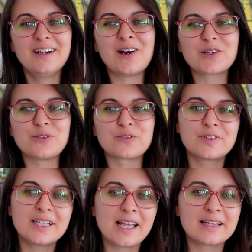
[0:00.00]
Are you
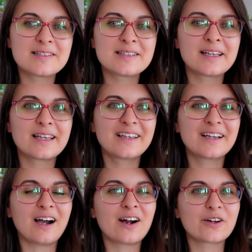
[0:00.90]

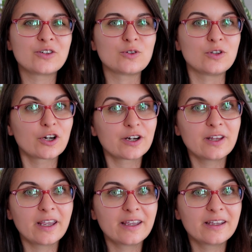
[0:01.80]
freelancing? Are you
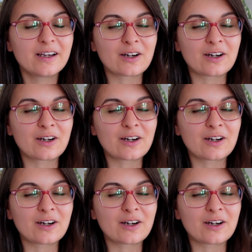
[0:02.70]
learning?